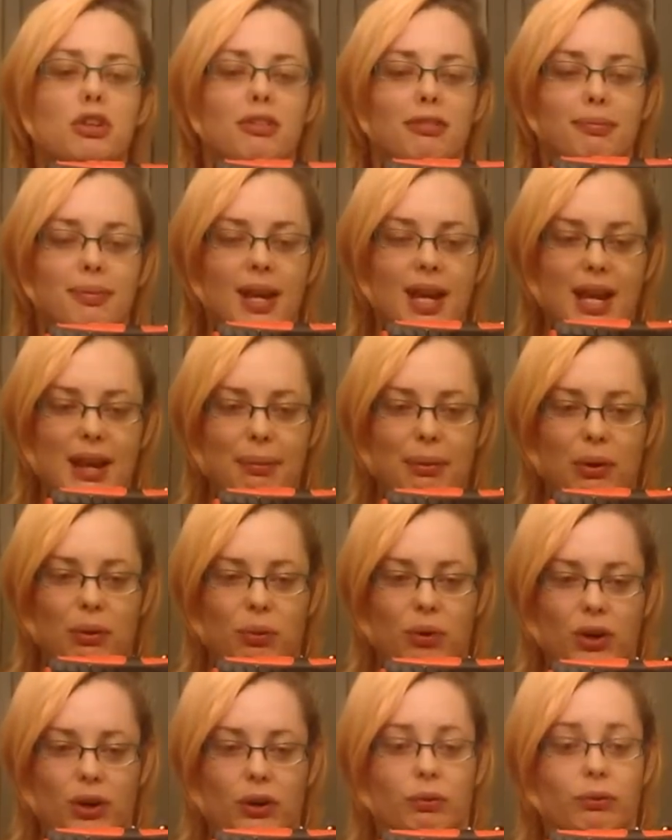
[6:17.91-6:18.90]
of
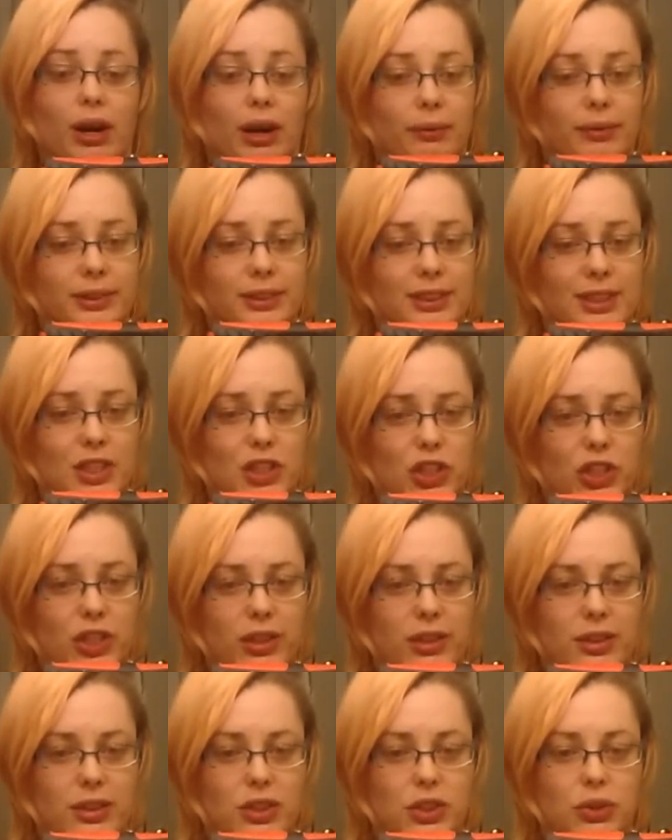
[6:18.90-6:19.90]
paperwork
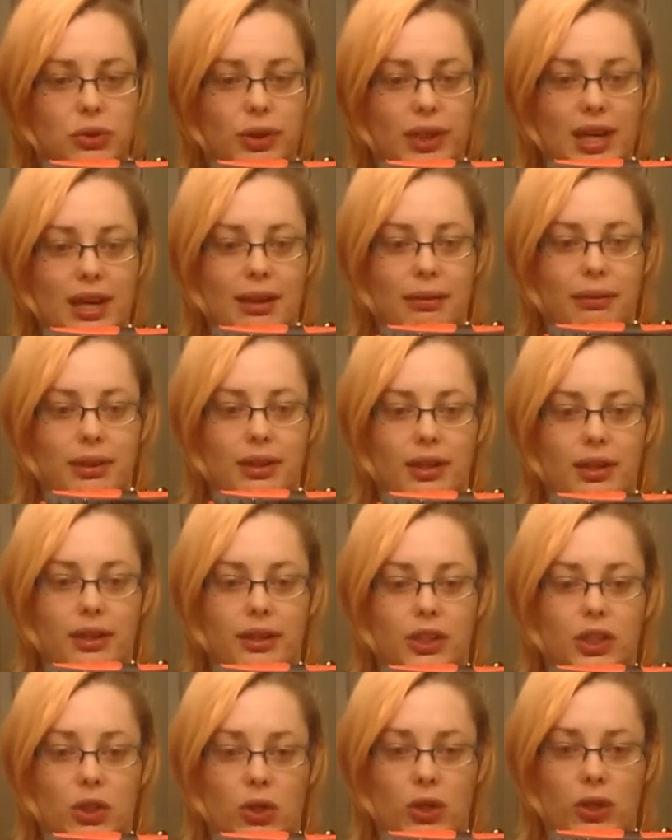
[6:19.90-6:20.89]
requisitions to get
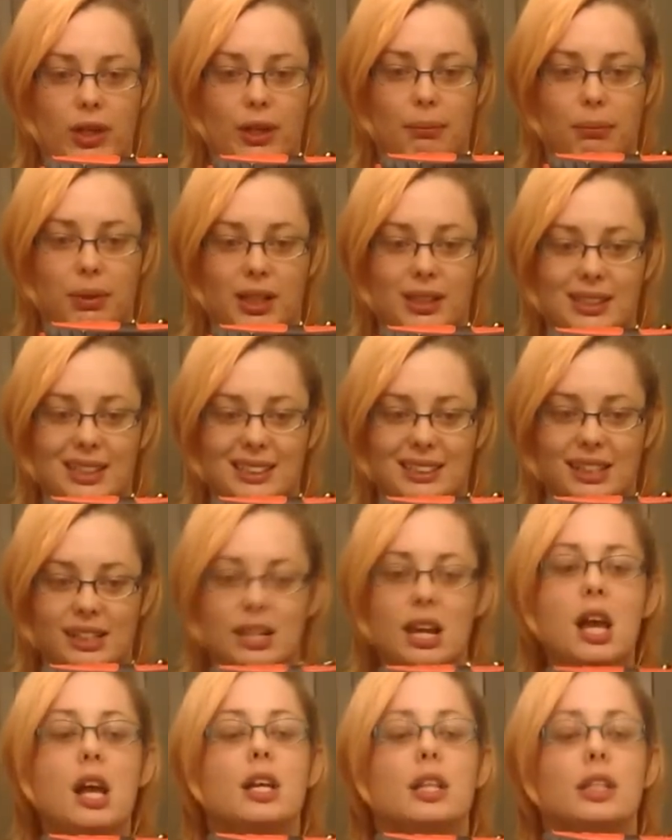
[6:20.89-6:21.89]
urine and blood tests done.